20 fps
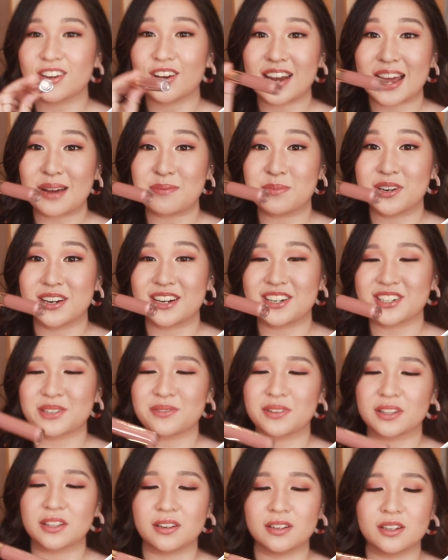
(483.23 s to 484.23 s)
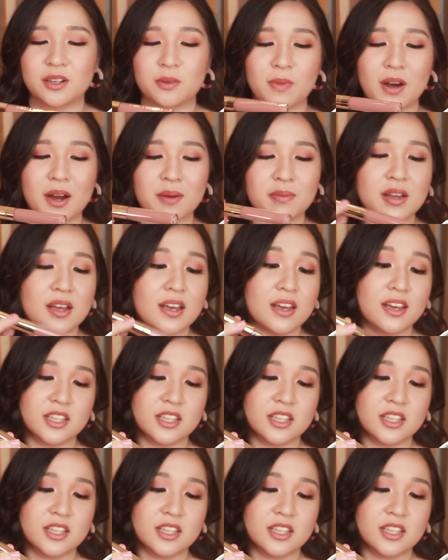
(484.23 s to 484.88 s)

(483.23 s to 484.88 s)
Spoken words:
collaboration with ColourPop.